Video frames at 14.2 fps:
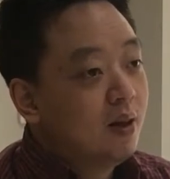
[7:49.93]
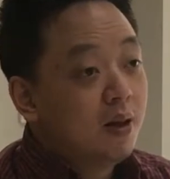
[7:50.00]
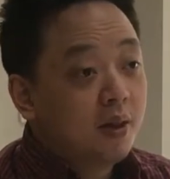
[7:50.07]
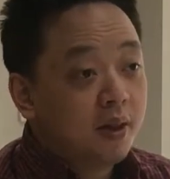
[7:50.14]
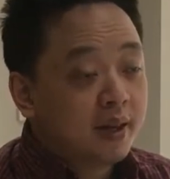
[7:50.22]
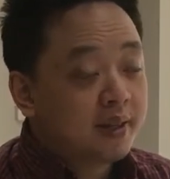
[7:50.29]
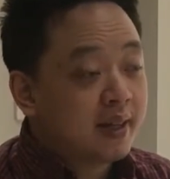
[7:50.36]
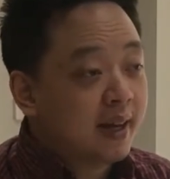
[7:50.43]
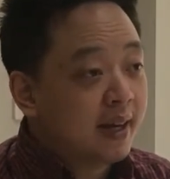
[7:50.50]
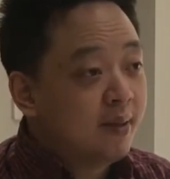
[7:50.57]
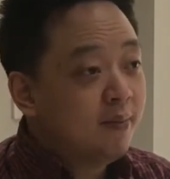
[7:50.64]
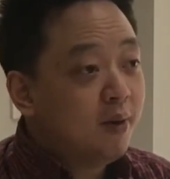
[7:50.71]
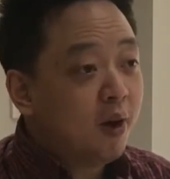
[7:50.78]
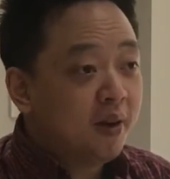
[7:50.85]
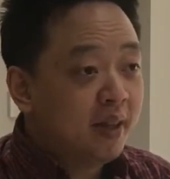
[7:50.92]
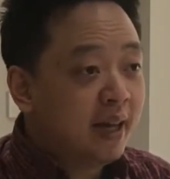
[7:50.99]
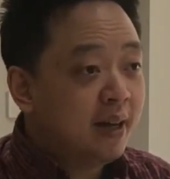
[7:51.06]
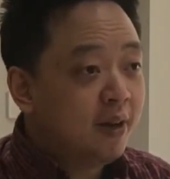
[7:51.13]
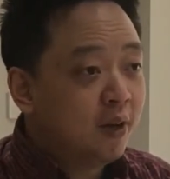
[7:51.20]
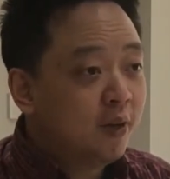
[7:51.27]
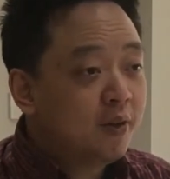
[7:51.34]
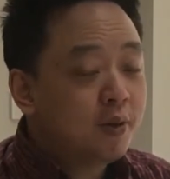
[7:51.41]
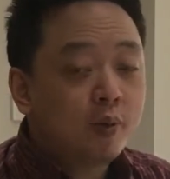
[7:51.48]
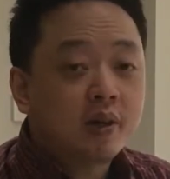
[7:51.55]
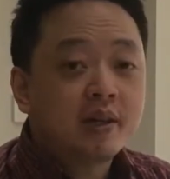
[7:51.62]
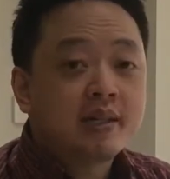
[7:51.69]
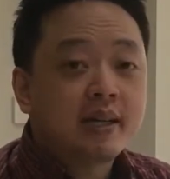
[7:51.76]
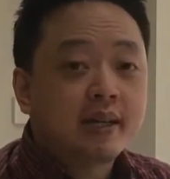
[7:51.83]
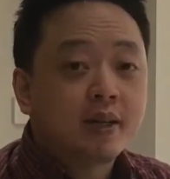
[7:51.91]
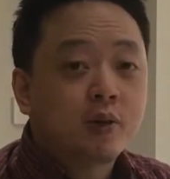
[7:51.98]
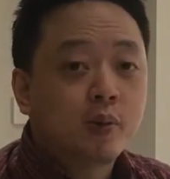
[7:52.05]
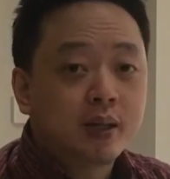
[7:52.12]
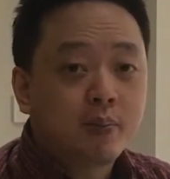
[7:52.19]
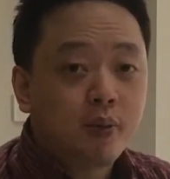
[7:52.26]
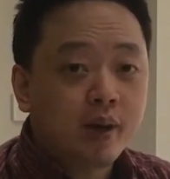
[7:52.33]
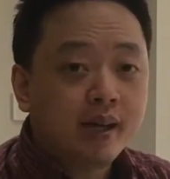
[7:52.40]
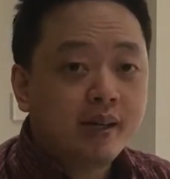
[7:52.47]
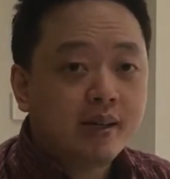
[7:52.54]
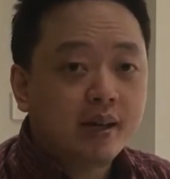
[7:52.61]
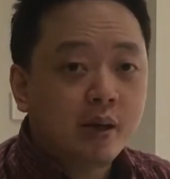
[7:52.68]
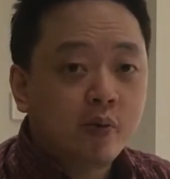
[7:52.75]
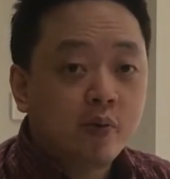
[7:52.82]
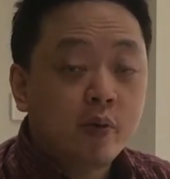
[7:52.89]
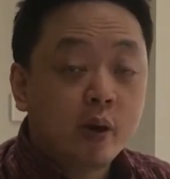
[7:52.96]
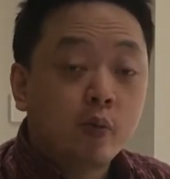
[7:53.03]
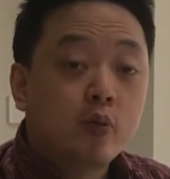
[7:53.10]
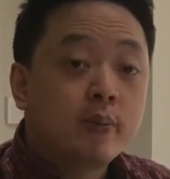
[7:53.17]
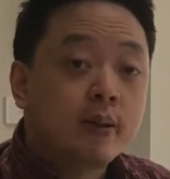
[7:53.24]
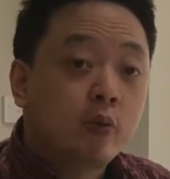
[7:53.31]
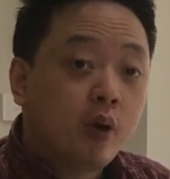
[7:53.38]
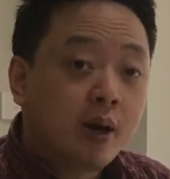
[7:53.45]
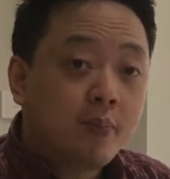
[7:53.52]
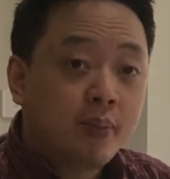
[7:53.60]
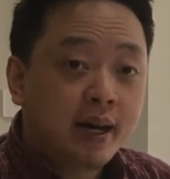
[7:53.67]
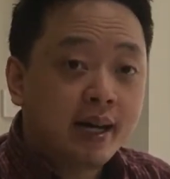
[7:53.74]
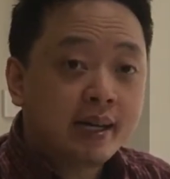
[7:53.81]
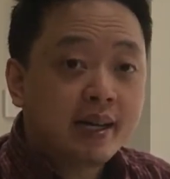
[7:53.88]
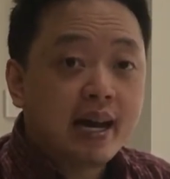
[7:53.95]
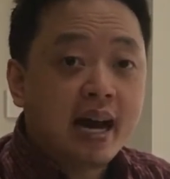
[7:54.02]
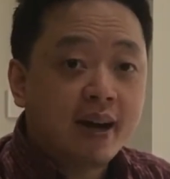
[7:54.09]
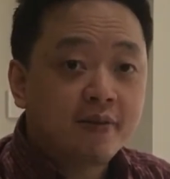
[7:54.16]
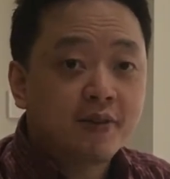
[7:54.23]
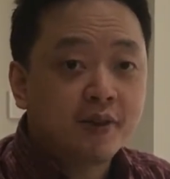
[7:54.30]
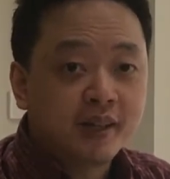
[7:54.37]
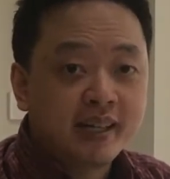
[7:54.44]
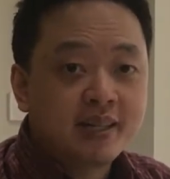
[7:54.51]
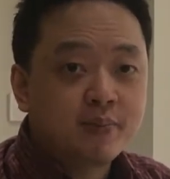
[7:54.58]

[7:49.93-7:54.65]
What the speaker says: Thanks, Adam. On that note, we're going to take a quick break and we'll be right back after these